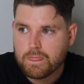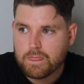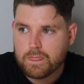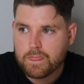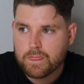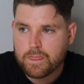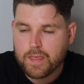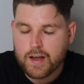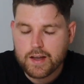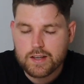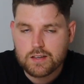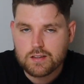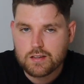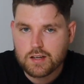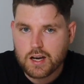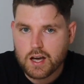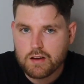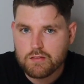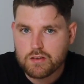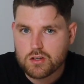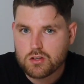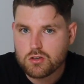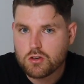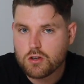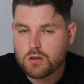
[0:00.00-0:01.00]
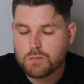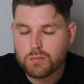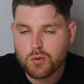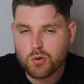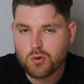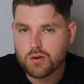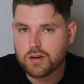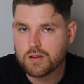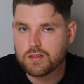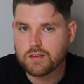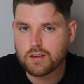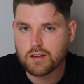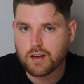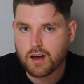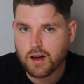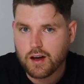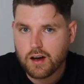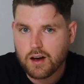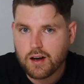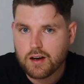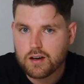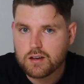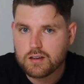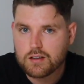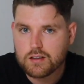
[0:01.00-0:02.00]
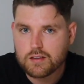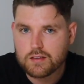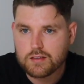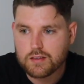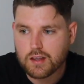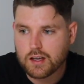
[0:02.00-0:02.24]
they could have a newborn in the car,